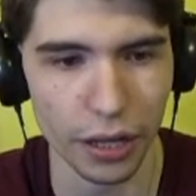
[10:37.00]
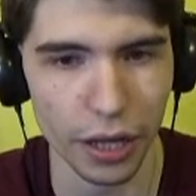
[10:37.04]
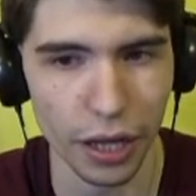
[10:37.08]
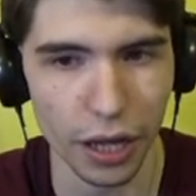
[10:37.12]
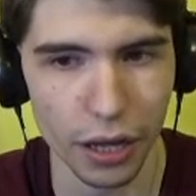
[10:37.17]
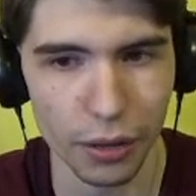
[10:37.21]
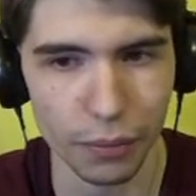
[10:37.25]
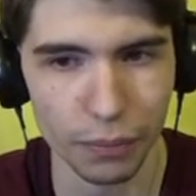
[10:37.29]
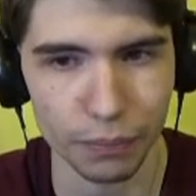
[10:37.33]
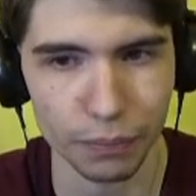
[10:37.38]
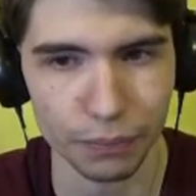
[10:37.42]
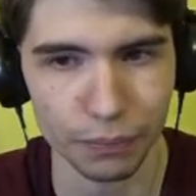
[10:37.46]

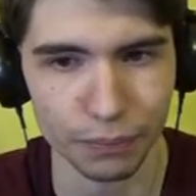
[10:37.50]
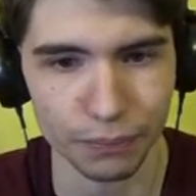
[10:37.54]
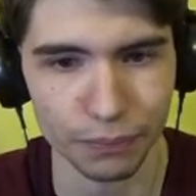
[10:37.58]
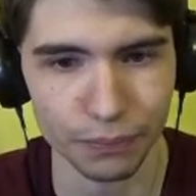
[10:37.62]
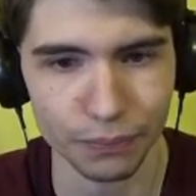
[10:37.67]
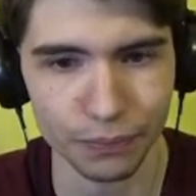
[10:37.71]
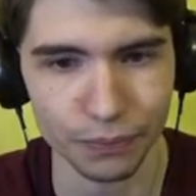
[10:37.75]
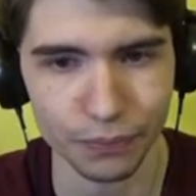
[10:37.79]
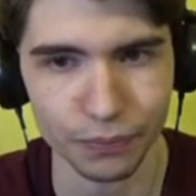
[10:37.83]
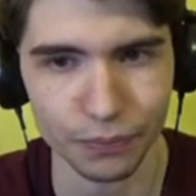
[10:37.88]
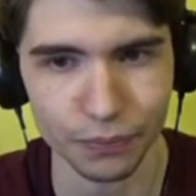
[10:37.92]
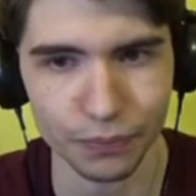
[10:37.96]
Okay.
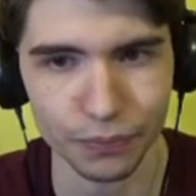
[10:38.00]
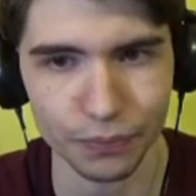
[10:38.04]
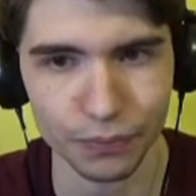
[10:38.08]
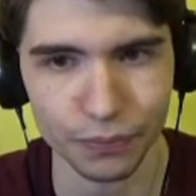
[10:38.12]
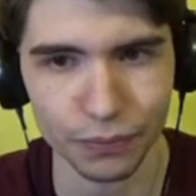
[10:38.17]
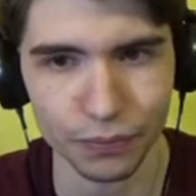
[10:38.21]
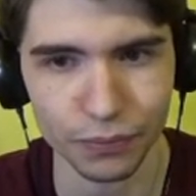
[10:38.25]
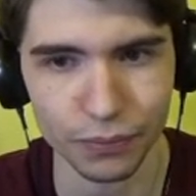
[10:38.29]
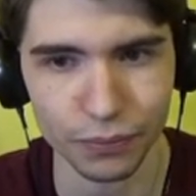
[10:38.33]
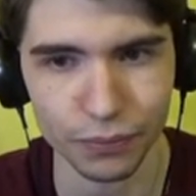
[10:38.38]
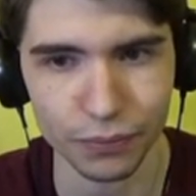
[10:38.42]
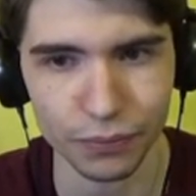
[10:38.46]

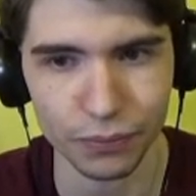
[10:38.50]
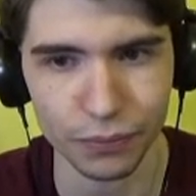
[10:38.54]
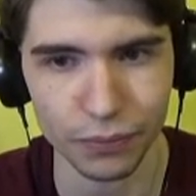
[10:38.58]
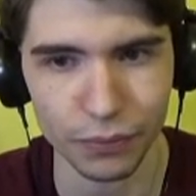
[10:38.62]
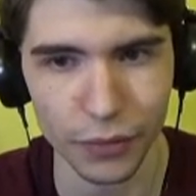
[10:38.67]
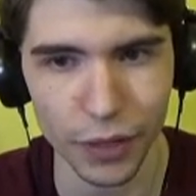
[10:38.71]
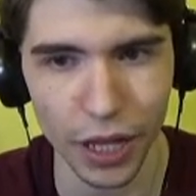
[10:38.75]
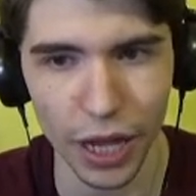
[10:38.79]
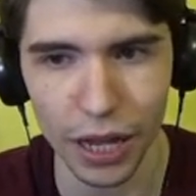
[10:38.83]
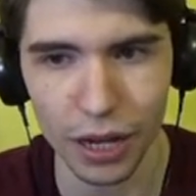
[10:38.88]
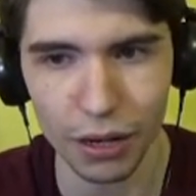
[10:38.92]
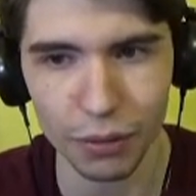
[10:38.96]

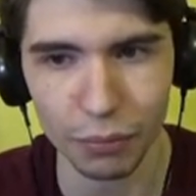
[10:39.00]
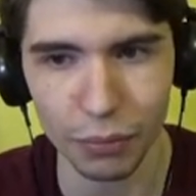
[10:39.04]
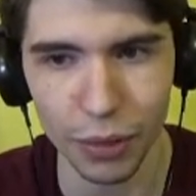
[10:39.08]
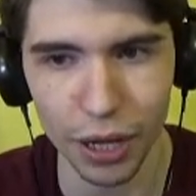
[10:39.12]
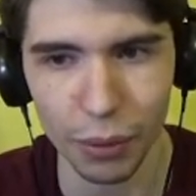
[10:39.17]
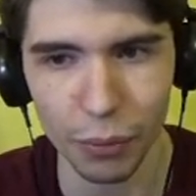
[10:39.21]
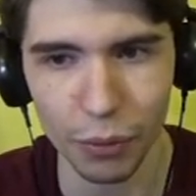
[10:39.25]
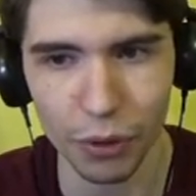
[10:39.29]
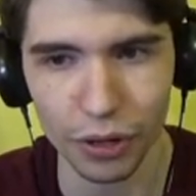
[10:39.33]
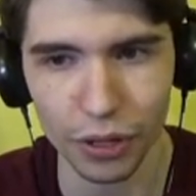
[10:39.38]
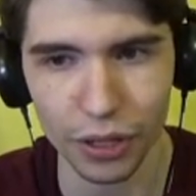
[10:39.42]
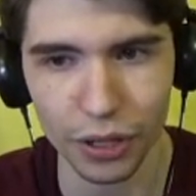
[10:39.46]
I didn't
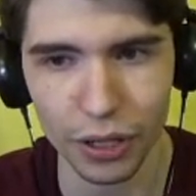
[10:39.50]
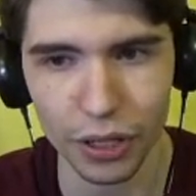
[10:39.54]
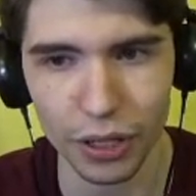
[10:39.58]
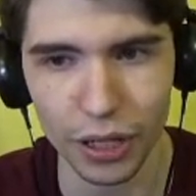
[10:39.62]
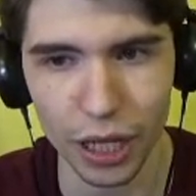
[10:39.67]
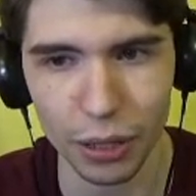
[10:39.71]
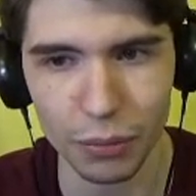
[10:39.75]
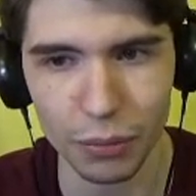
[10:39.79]
buy more healing